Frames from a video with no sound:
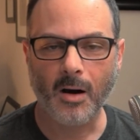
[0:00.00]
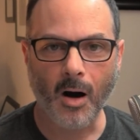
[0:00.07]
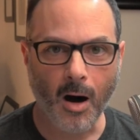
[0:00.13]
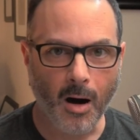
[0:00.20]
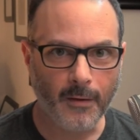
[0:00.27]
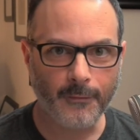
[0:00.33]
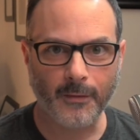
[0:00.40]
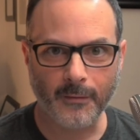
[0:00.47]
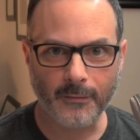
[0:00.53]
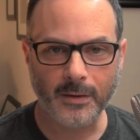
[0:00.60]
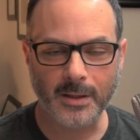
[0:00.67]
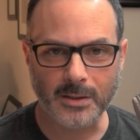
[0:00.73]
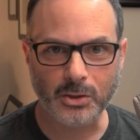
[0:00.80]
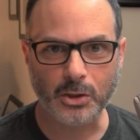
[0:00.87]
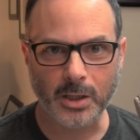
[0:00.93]
off
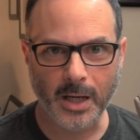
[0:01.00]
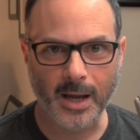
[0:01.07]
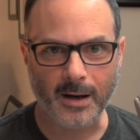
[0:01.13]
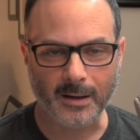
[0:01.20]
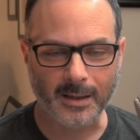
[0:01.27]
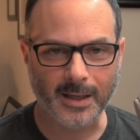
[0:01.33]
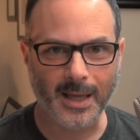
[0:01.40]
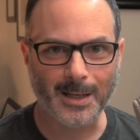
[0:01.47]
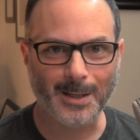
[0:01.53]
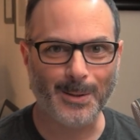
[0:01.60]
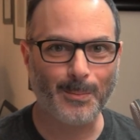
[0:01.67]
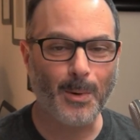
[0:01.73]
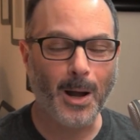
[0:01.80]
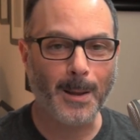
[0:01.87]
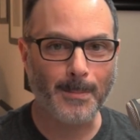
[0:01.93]
of this chair, get
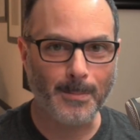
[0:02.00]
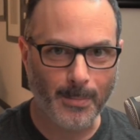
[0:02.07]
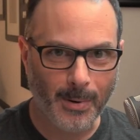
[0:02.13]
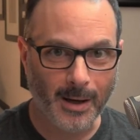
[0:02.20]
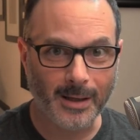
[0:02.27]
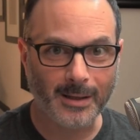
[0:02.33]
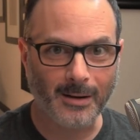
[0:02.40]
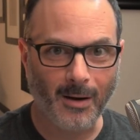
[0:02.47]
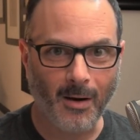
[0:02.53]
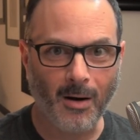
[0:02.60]
in my butt